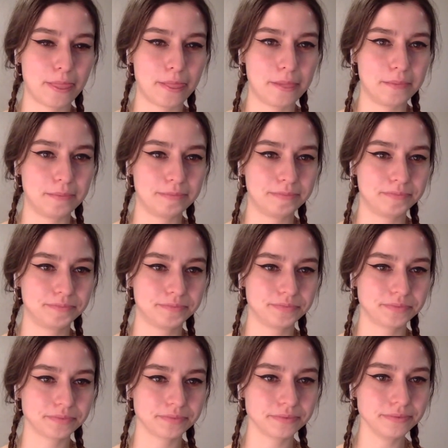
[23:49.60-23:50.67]

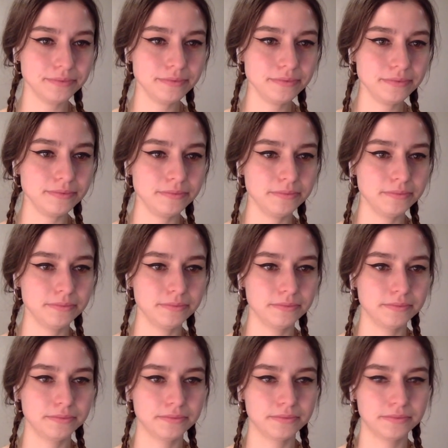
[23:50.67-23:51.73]

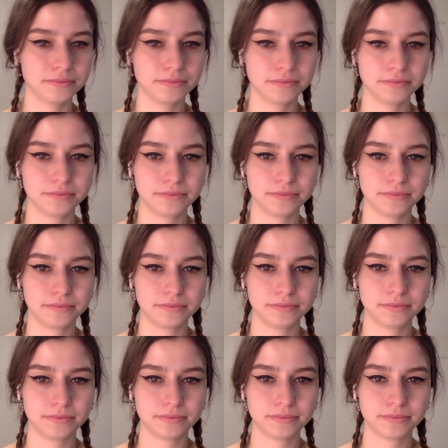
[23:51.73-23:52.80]

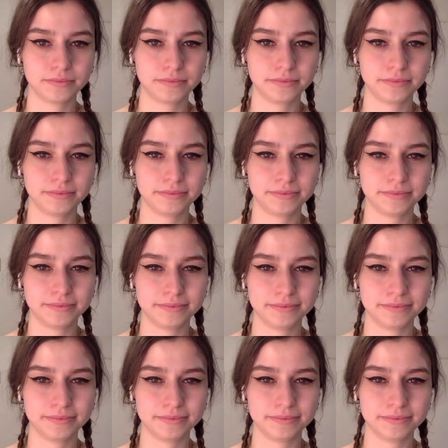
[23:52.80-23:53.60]
(not speaking)